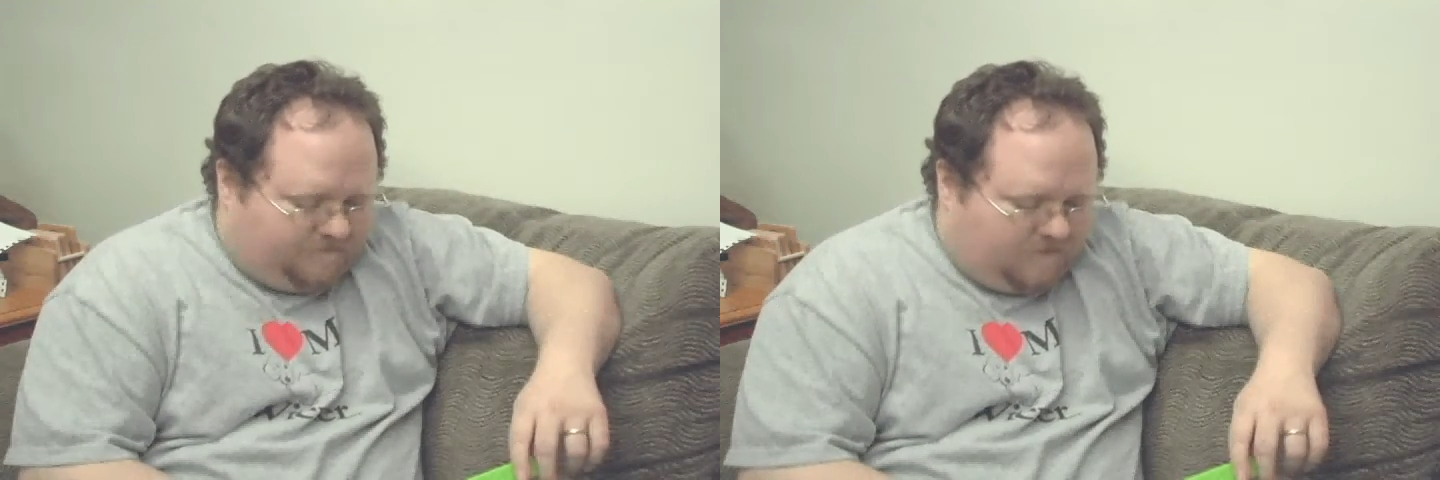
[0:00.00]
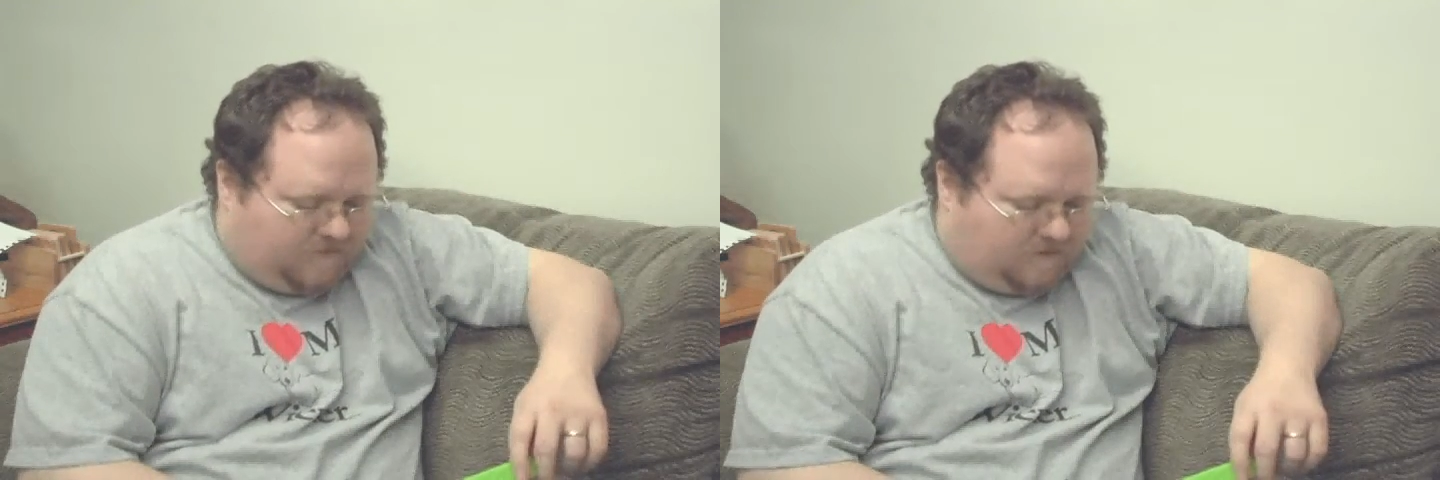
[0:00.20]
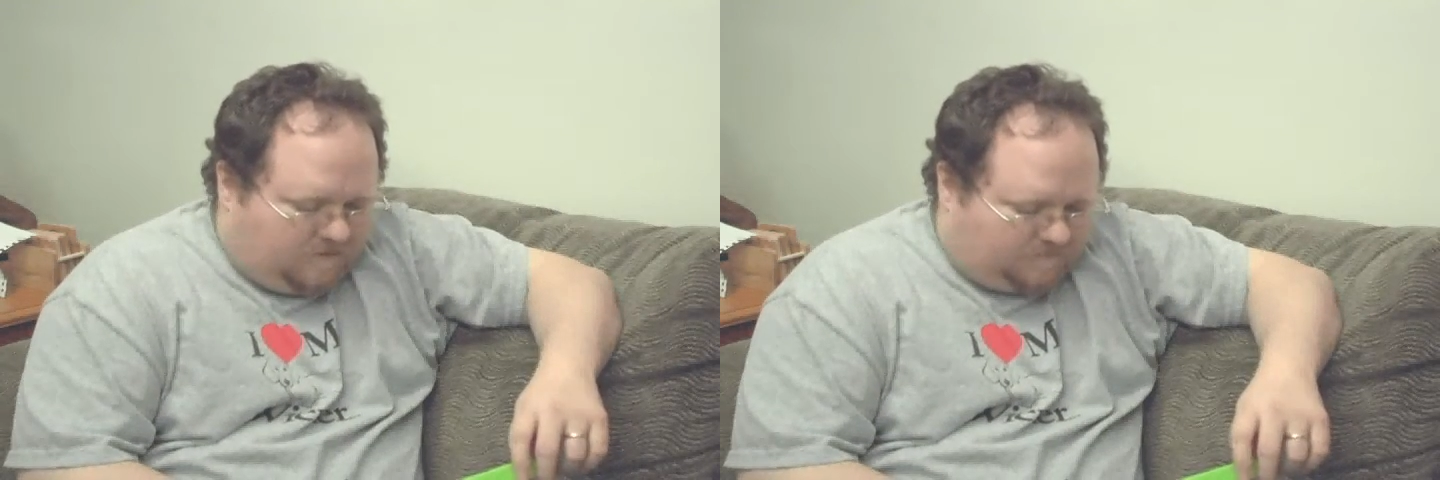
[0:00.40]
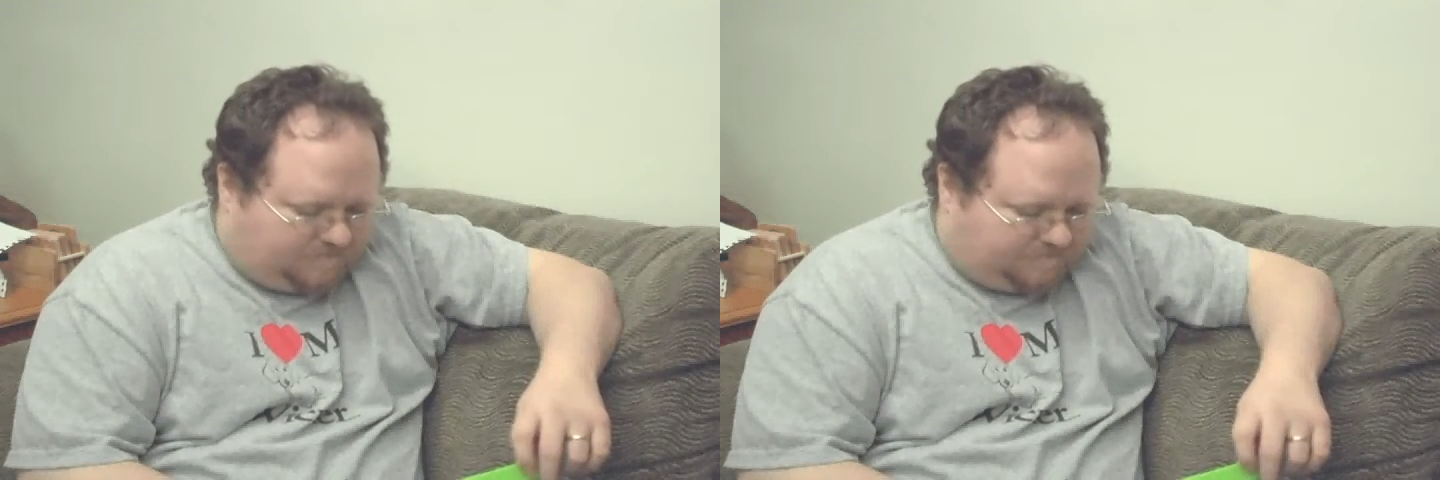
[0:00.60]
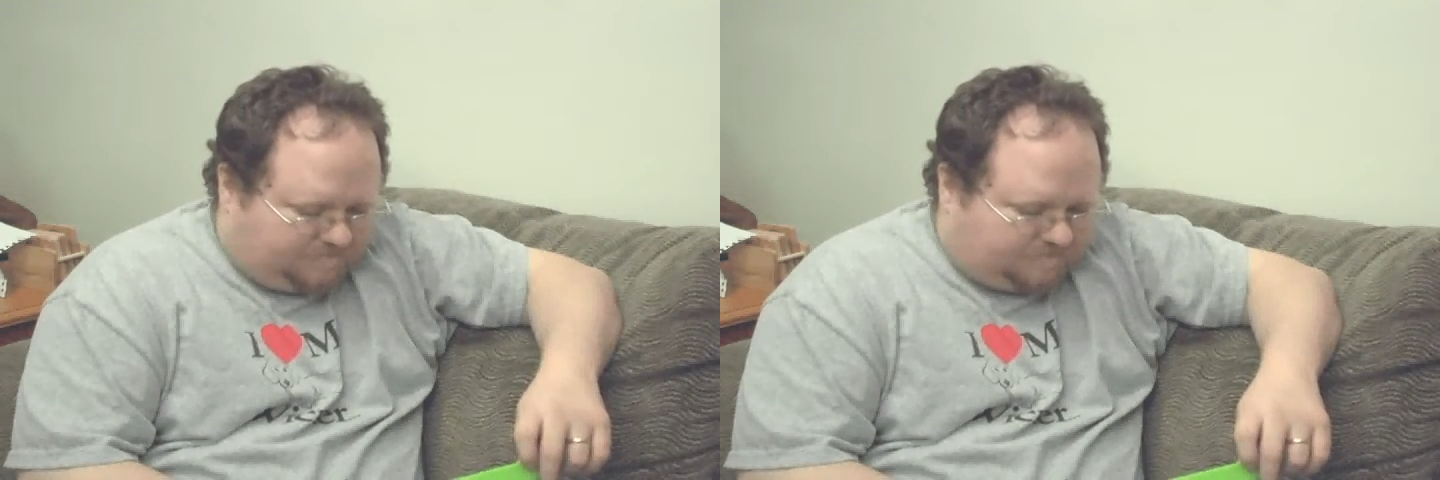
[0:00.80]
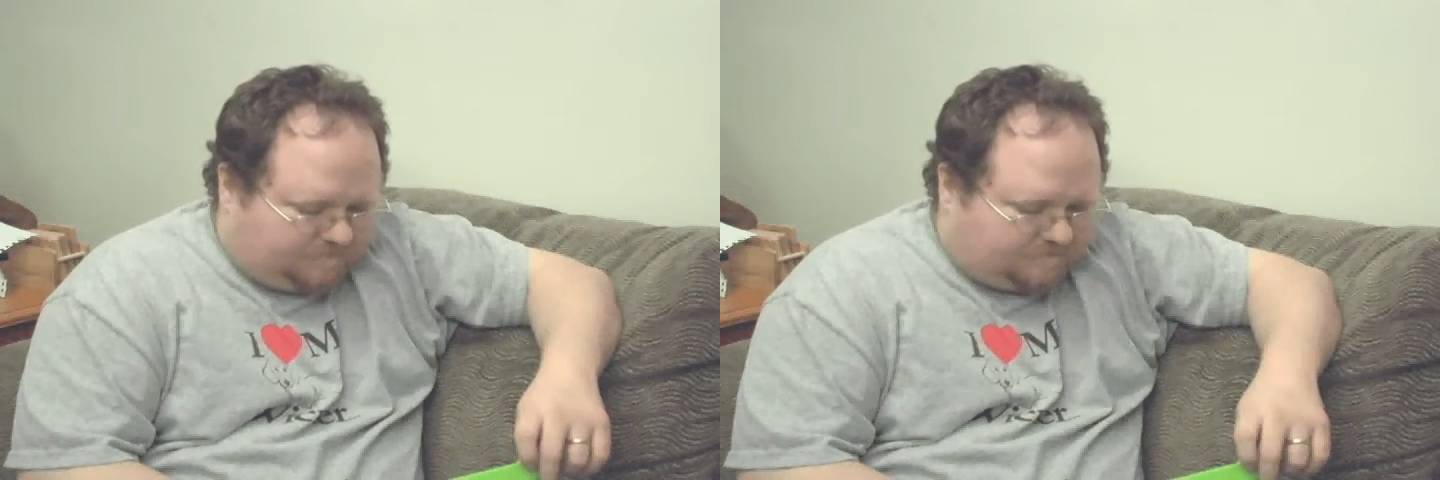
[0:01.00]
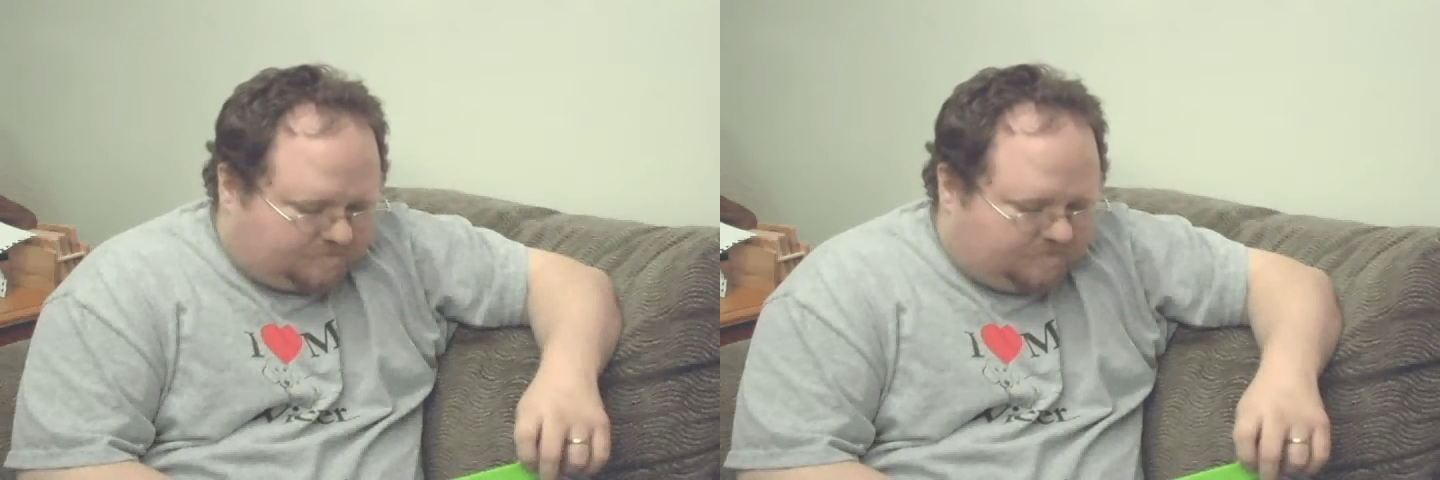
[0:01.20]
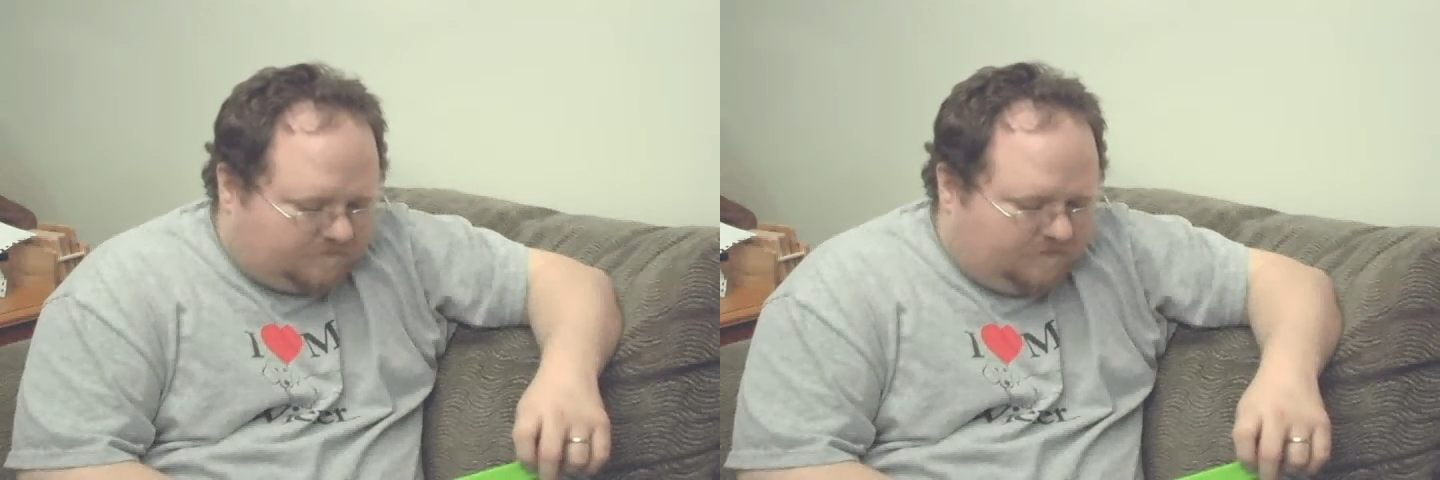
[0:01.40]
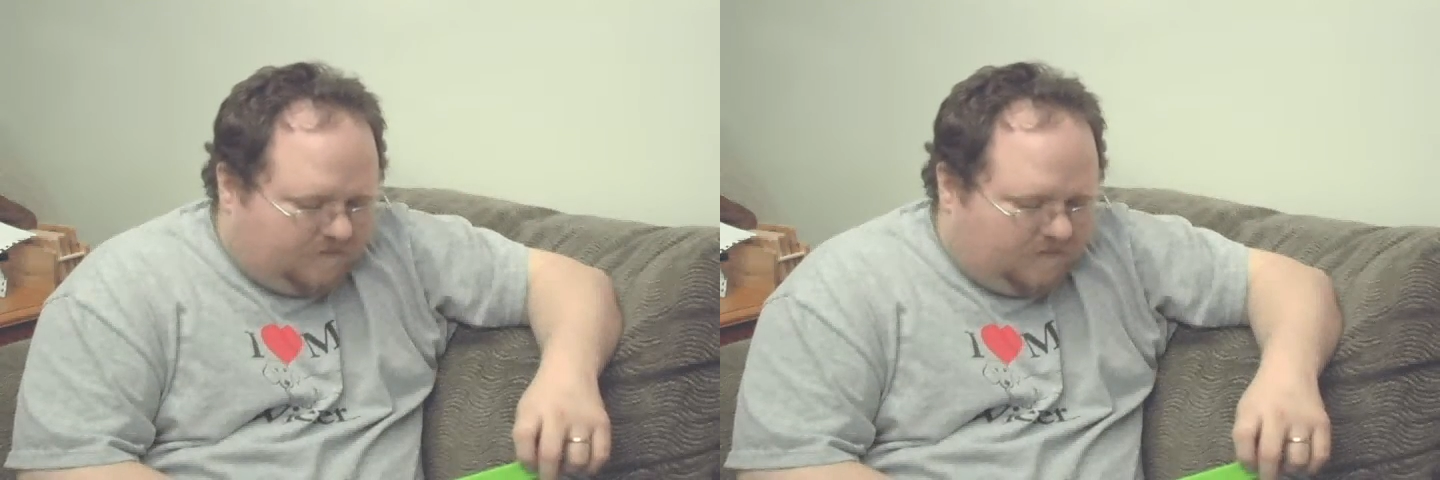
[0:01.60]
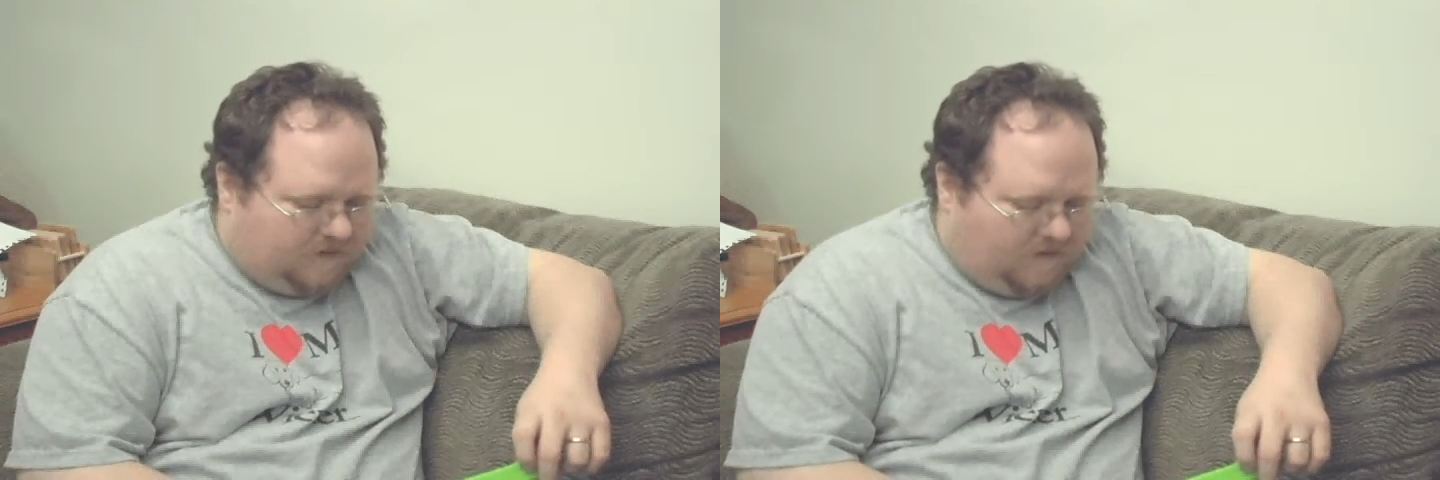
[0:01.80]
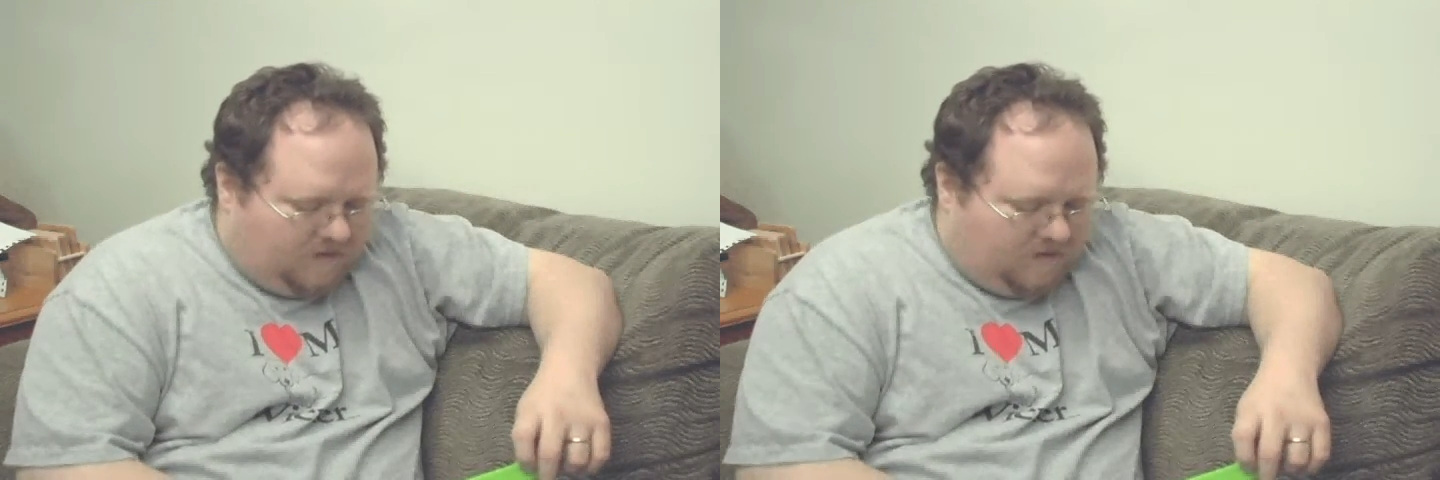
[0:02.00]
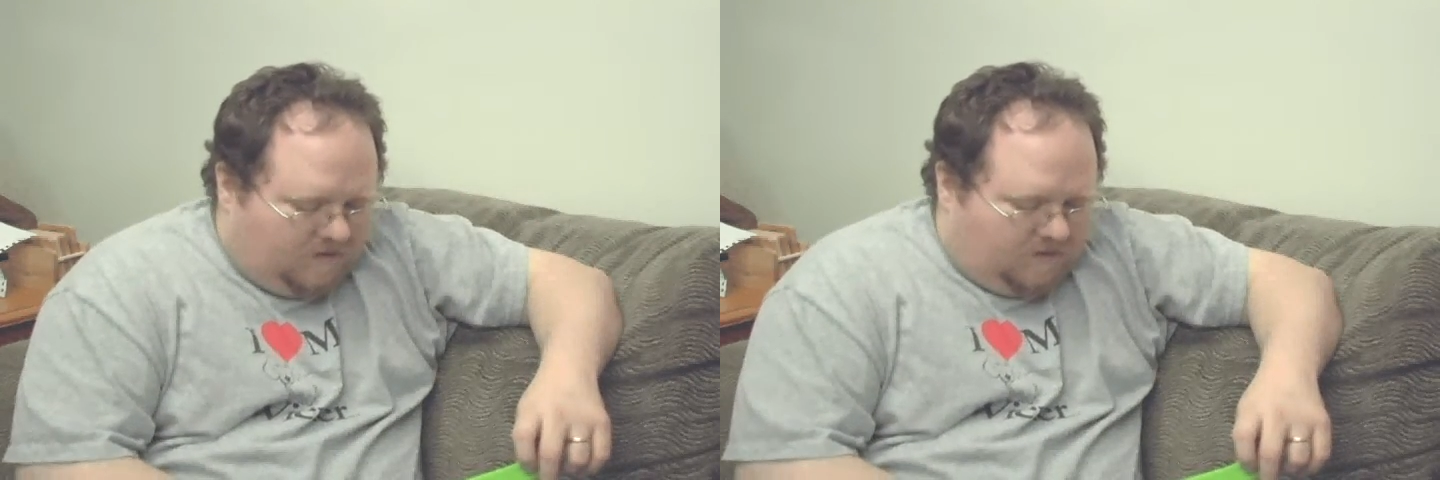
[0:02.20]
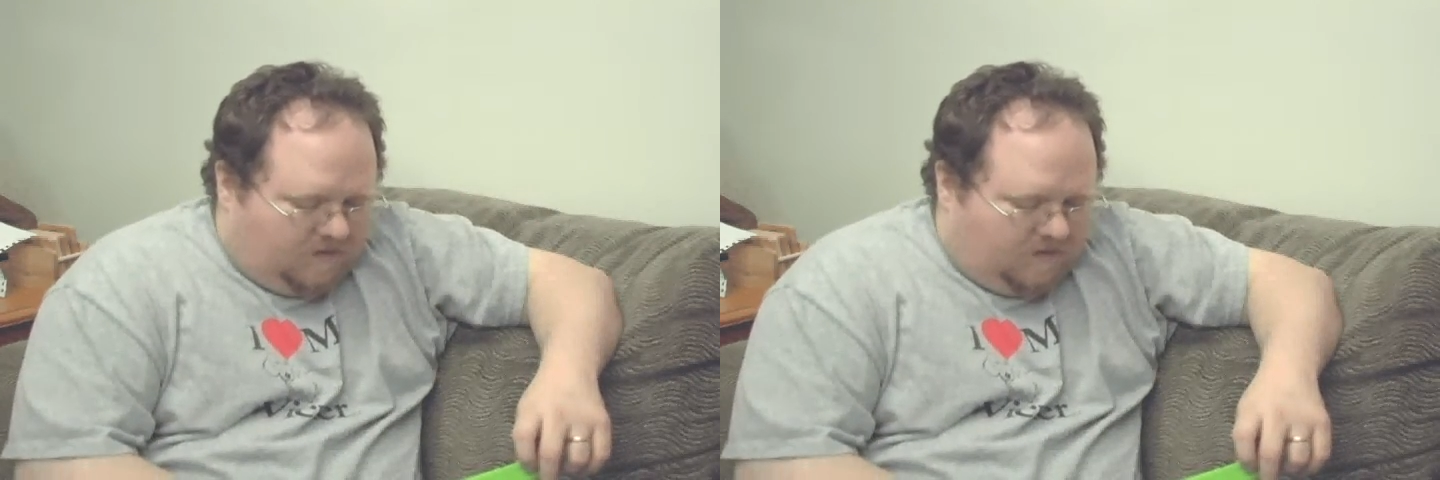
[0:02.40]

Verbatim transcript: sophisticated, like a film?